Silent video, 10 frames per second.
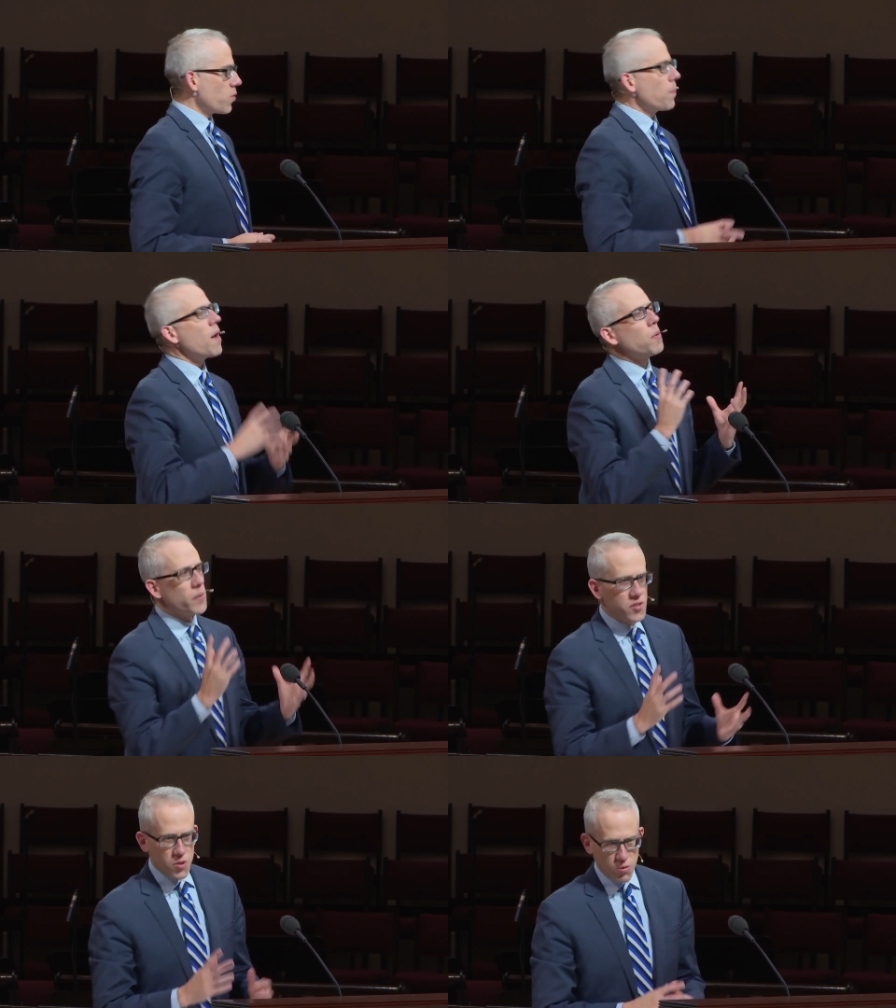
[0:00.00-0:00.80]
well,
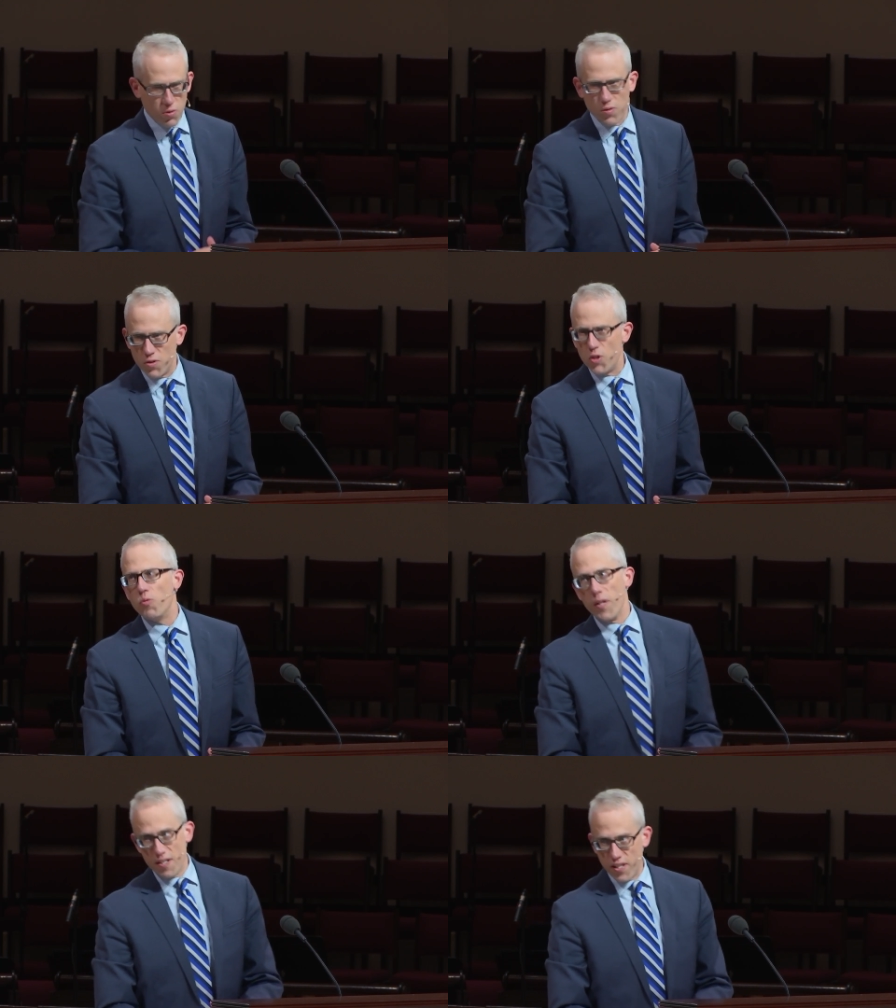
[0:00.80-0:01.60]
probably two, two
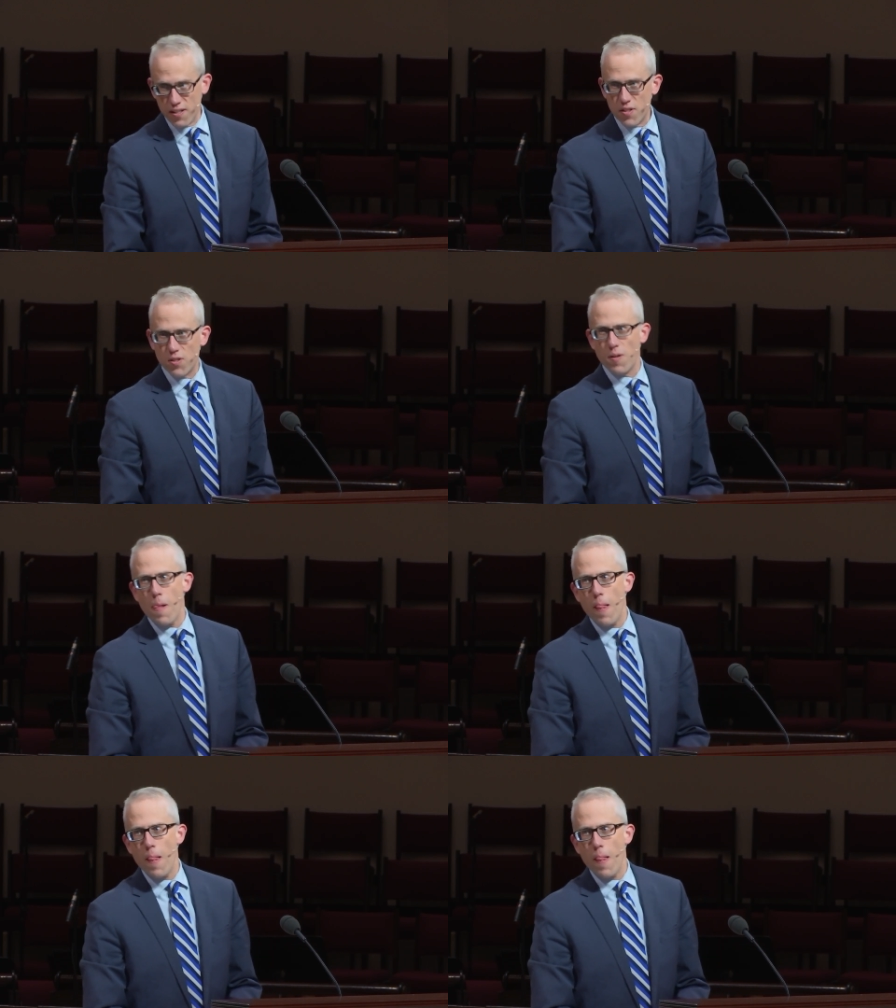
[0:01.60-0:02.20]
reasons.